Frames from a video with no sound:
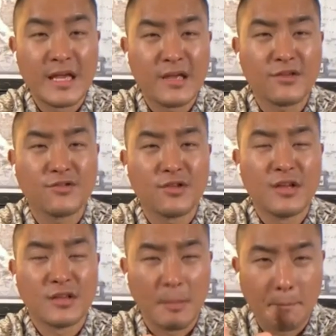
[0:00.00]
is
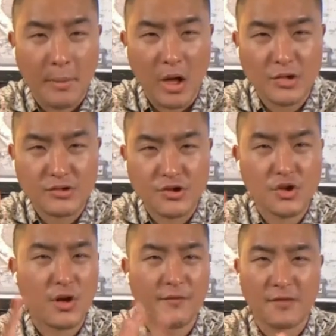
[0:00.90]
the
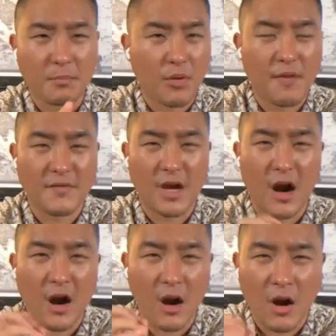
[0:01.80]
posture of the prophet.
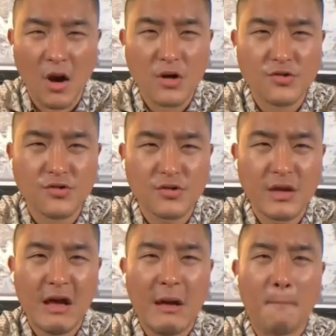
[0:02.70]
Our hearts
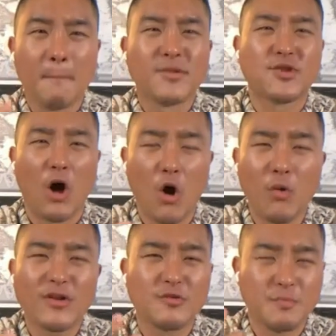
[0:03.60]
must
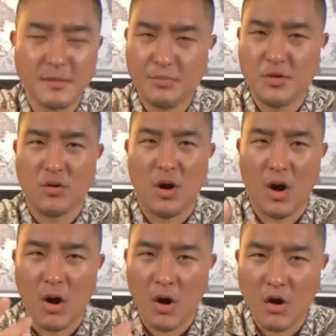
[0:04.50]
always be pure.
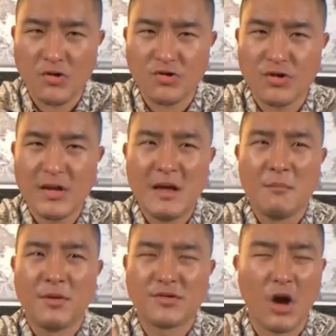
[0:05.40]
Our hearts
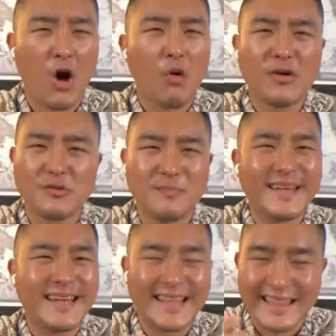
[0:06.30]
must always
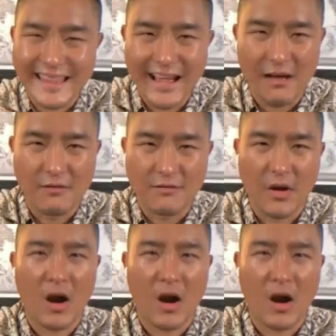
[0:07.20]
be in love.